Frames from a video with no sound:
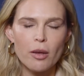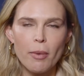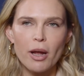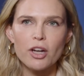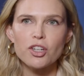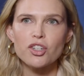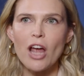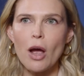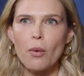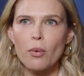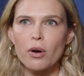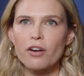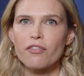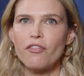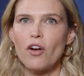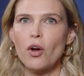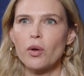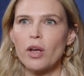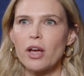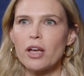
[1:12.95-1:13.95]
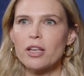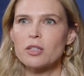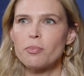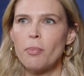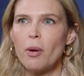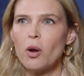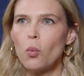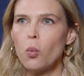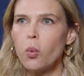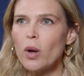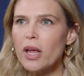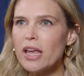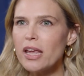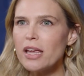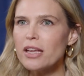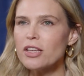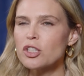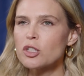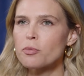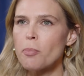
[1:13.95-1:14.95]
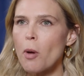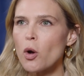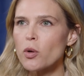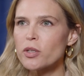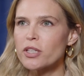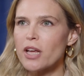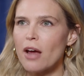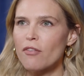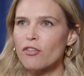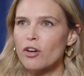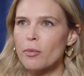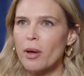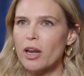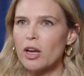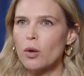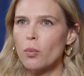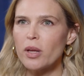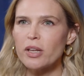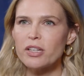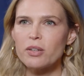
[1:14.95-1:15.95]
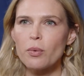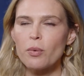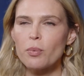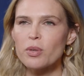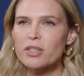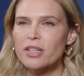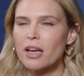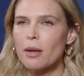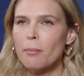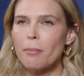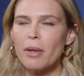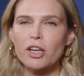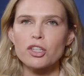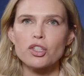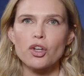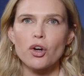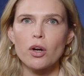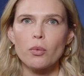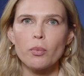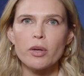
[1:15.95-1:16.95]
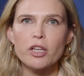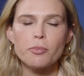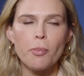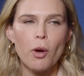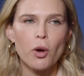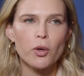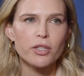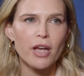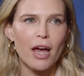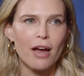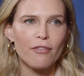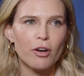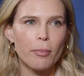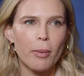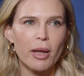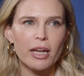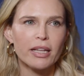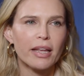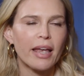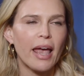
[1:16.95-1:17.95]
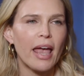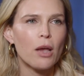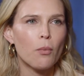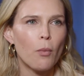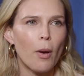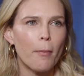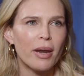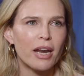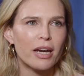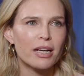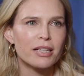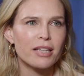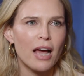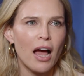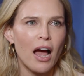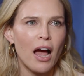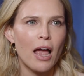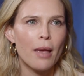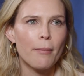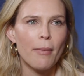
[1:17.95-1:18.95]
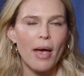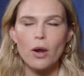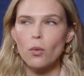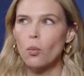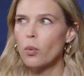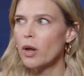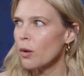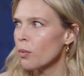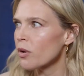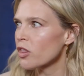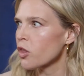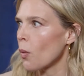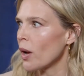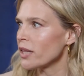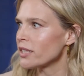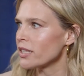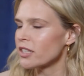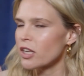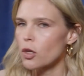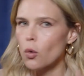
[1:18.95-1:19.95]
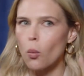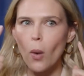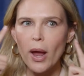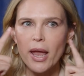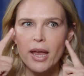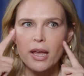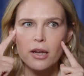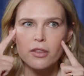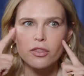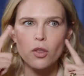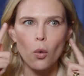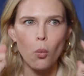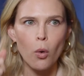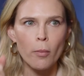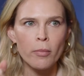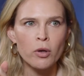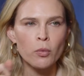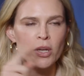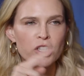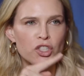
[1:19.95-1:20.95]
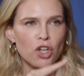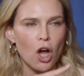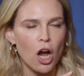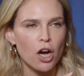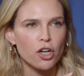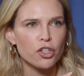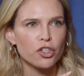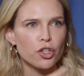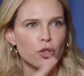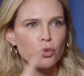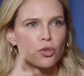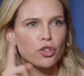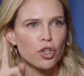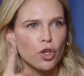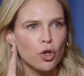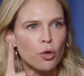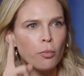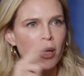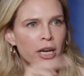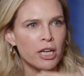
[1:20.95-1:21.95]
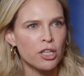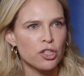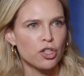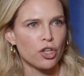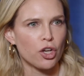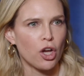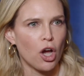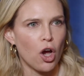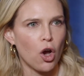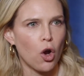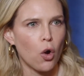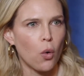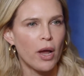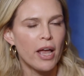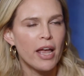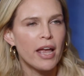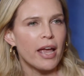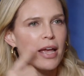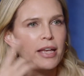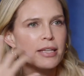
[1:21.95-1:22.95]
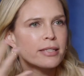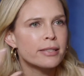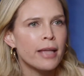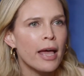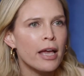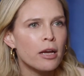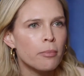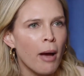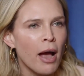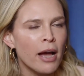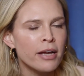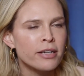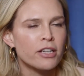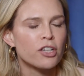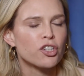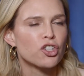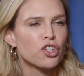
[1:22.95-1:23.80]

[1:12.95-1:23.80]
much network focused. But we spoke to everybody. It was like a mixer, and we spoke to everybody, like 8 women at a time. And we were the ones that said, wait, the woman we talked to 2 minutes ago is like-minded.